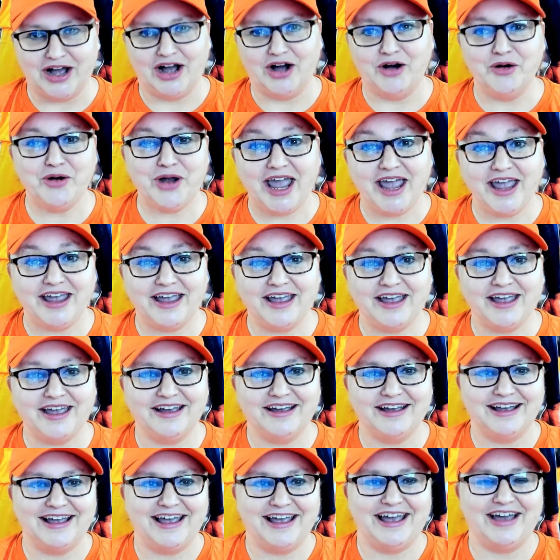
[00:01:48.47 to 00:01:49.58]
Okay,
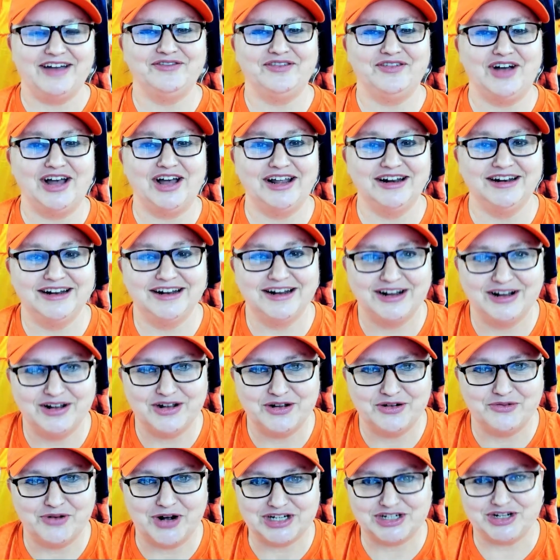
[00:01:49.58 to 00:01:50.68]
have fun.
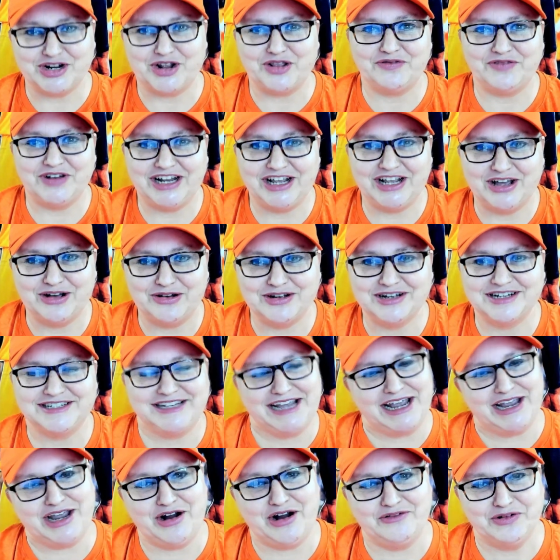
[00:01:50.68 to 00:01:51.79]
Watch another video.
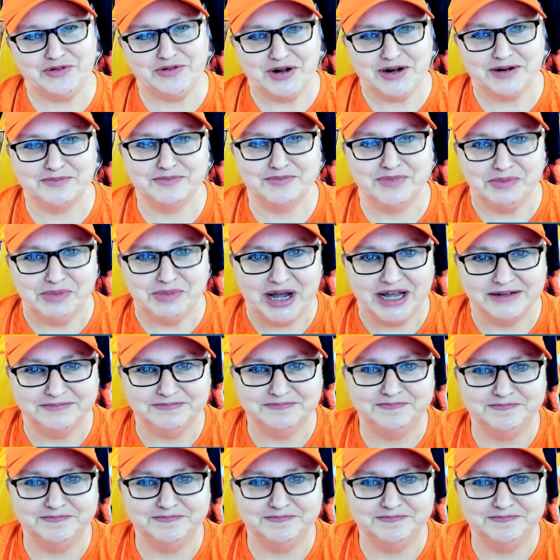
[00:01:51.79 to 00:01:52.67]
Take care, everyone. Bye-bye.